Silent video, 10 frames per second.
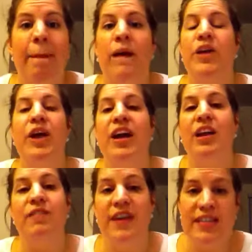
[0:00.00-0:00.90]
You're not
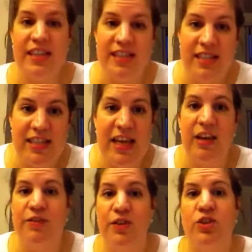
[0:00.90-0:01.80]
going to find census
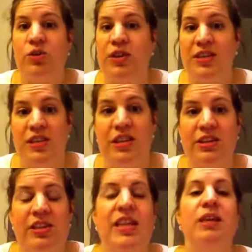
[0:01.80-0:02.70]
data for
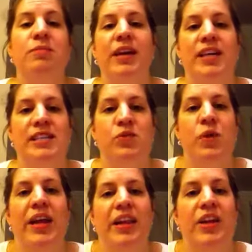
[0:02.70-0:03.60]
2013 because it's
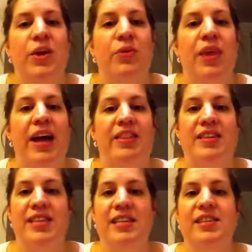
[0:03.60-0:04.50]
widely known that the
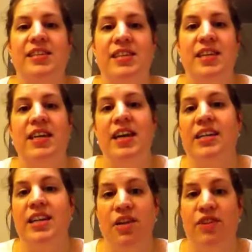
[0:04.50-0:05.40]
census is
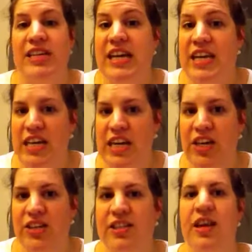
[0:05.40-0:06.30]
conducted every 10
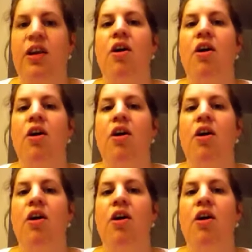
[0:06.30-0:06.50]
years.